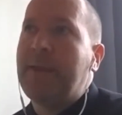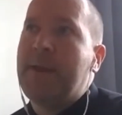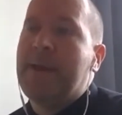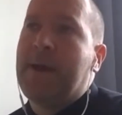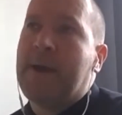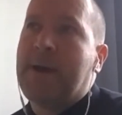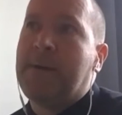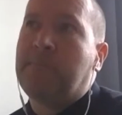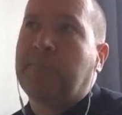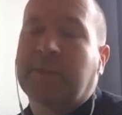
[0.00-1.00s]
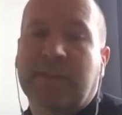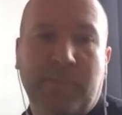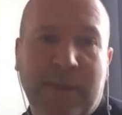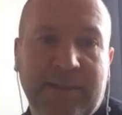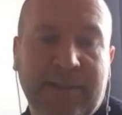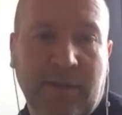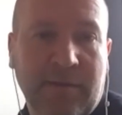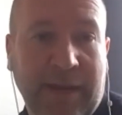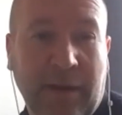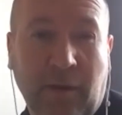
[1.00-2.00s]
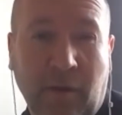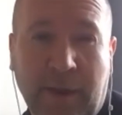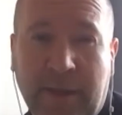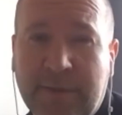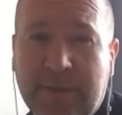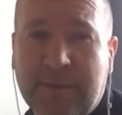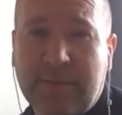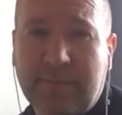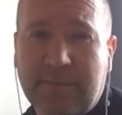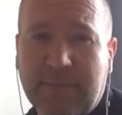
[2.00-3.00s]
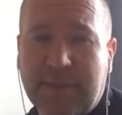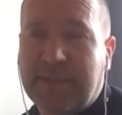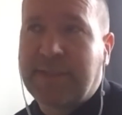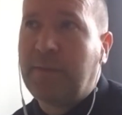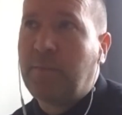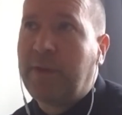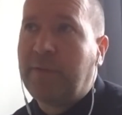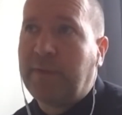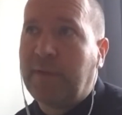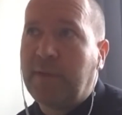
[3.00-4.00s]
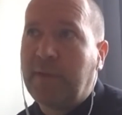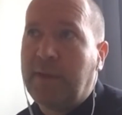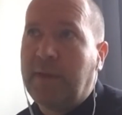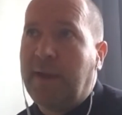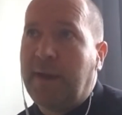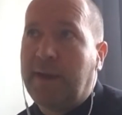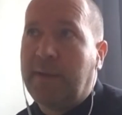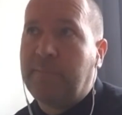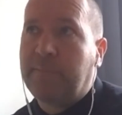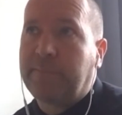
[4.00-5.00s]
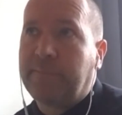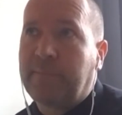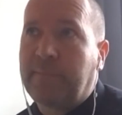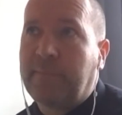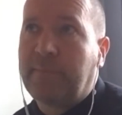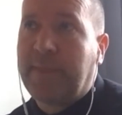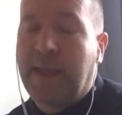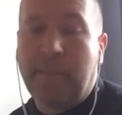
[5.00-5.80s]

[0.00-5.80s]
um, speak to those end clients to see whether um, that